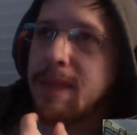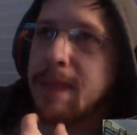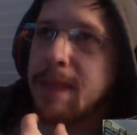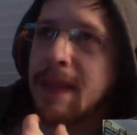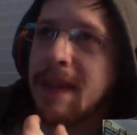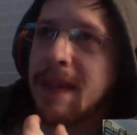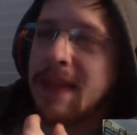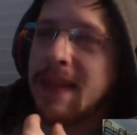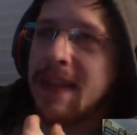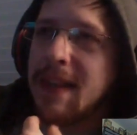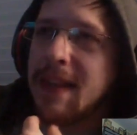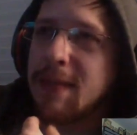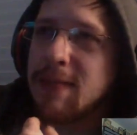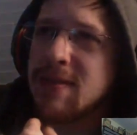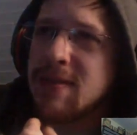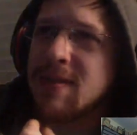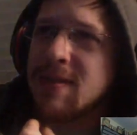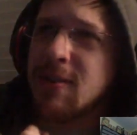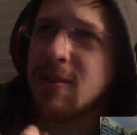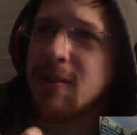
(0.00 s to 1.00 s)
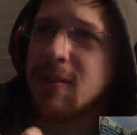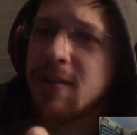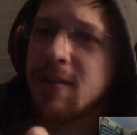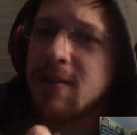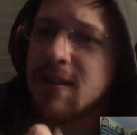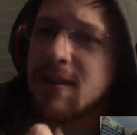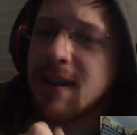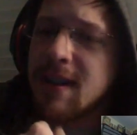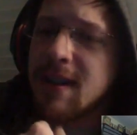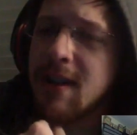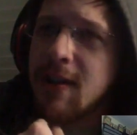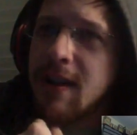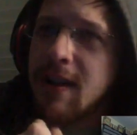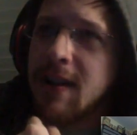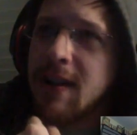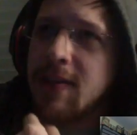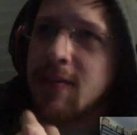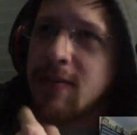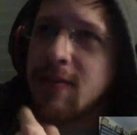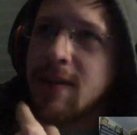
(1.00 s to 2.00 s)
I think it was 2 years ago at
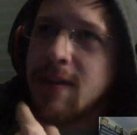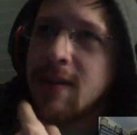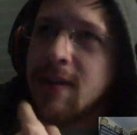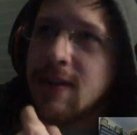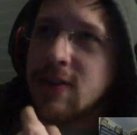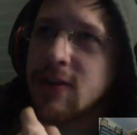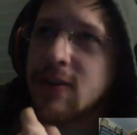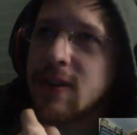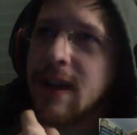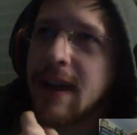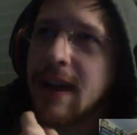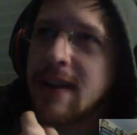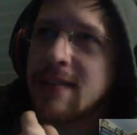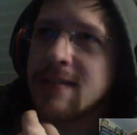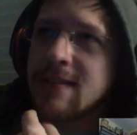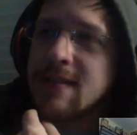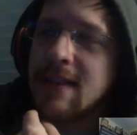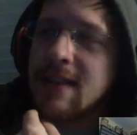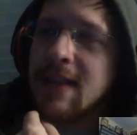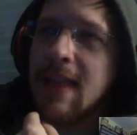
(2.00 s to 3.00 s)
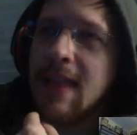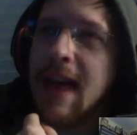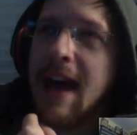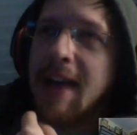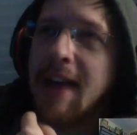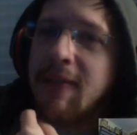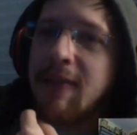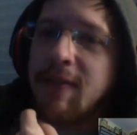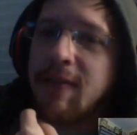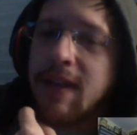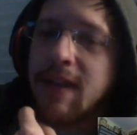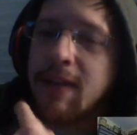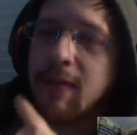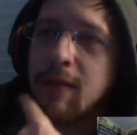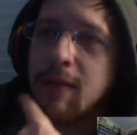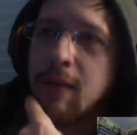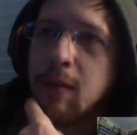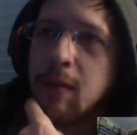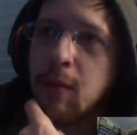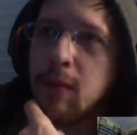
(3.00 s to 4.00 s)
E3, the Treehouse Live event
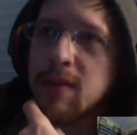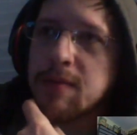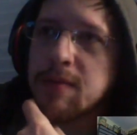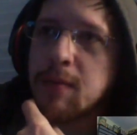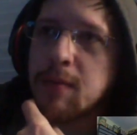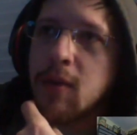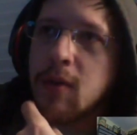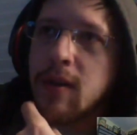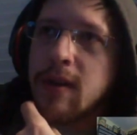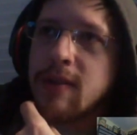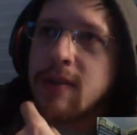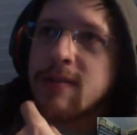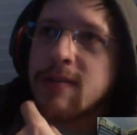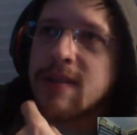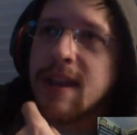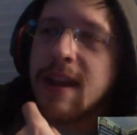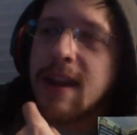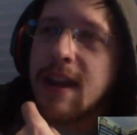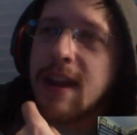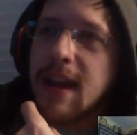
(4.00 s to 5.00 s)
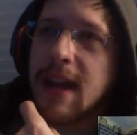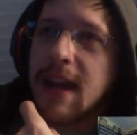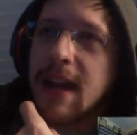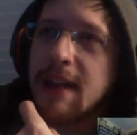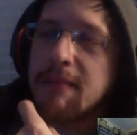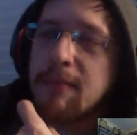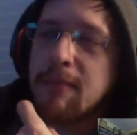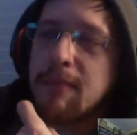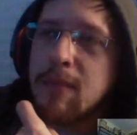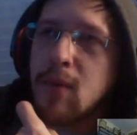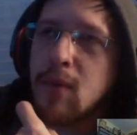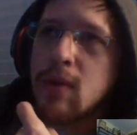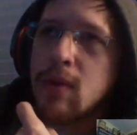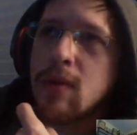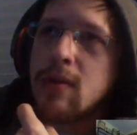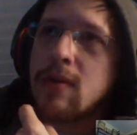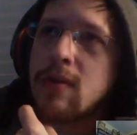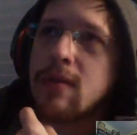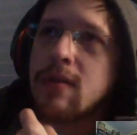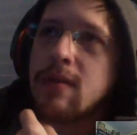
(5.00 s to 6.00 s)
was more entertaining and
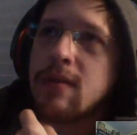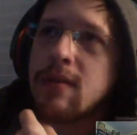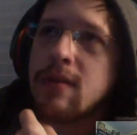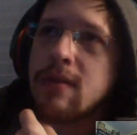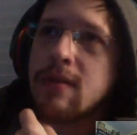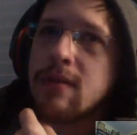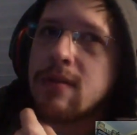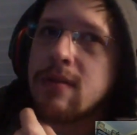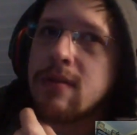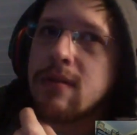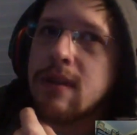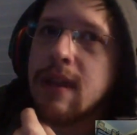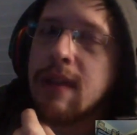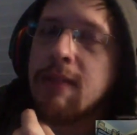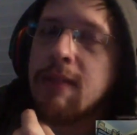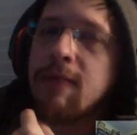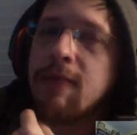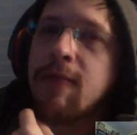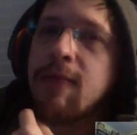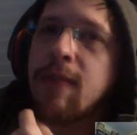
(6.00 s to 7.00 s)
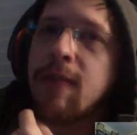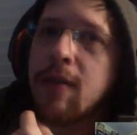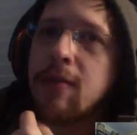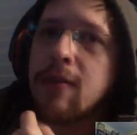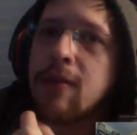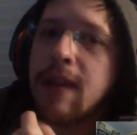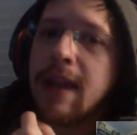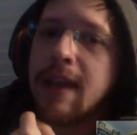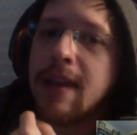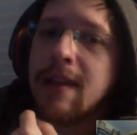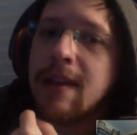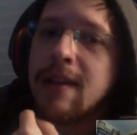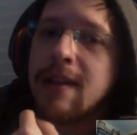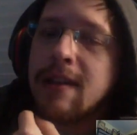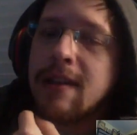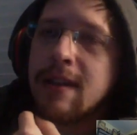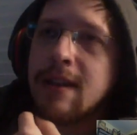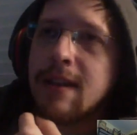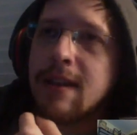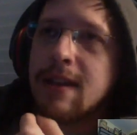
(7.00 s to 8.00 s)
more info laden
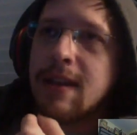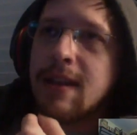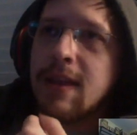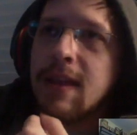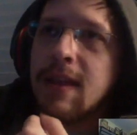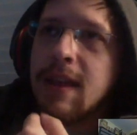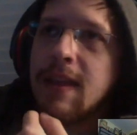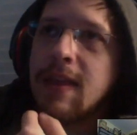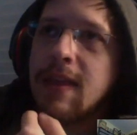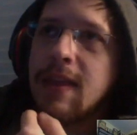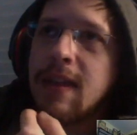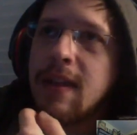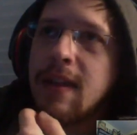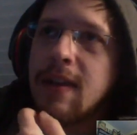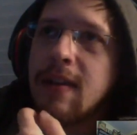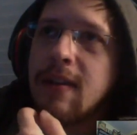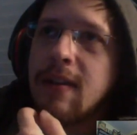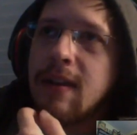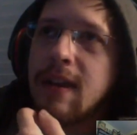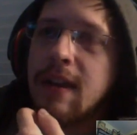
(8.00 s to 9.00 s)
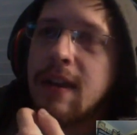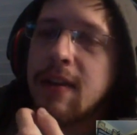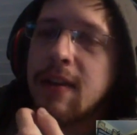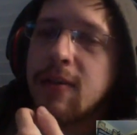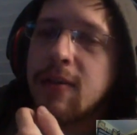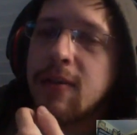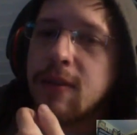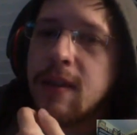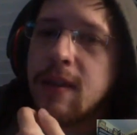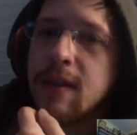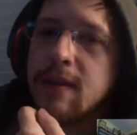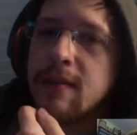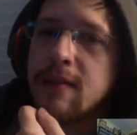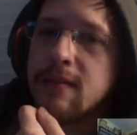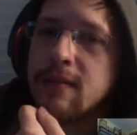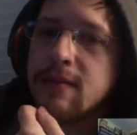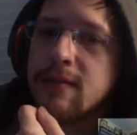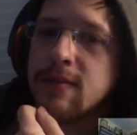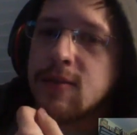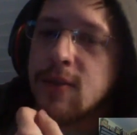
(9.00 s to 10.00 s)
than their E3
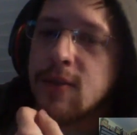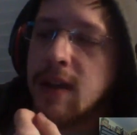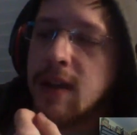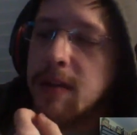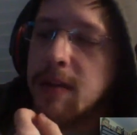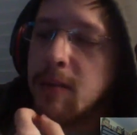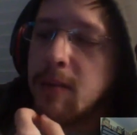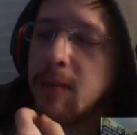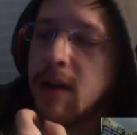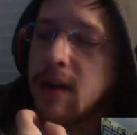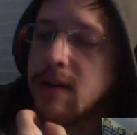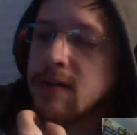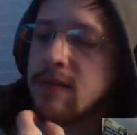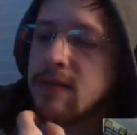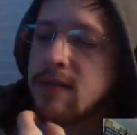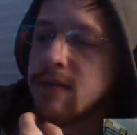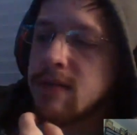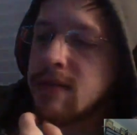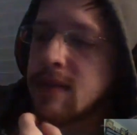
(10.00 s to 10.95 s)
stream was.